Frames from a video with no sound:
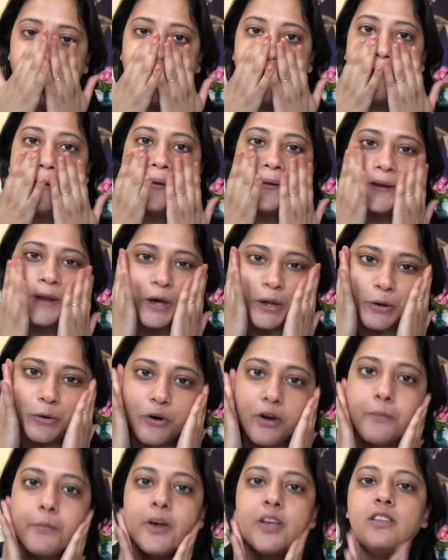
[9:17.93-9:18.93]
and
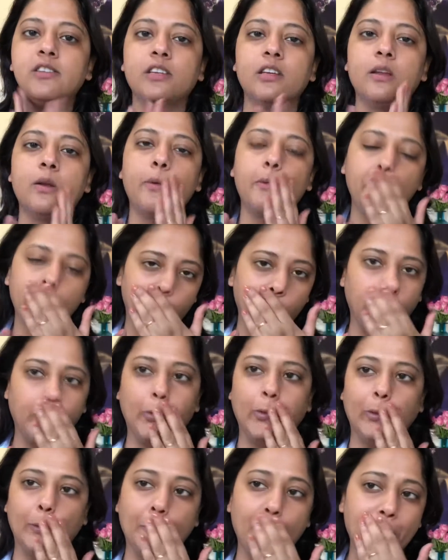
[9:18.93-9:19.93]
100%
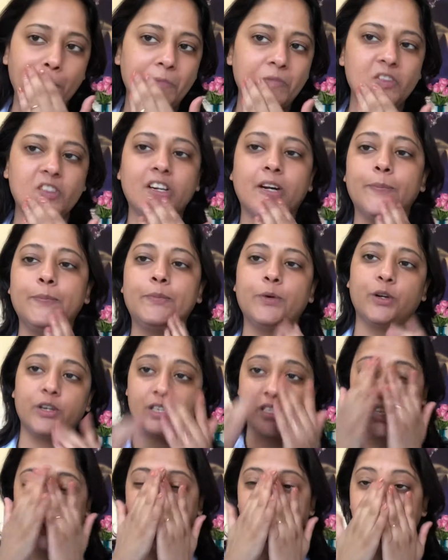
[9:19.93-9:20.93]
wool
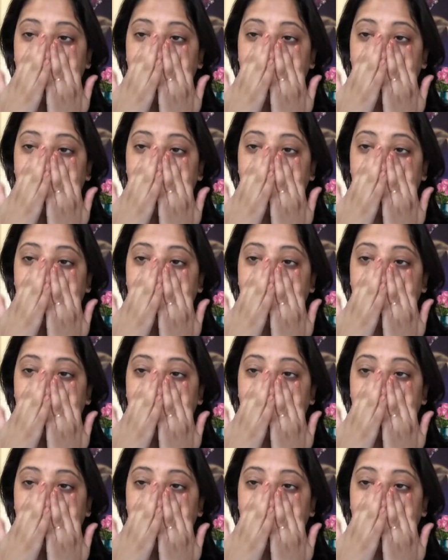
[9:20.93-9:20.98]
jumpers.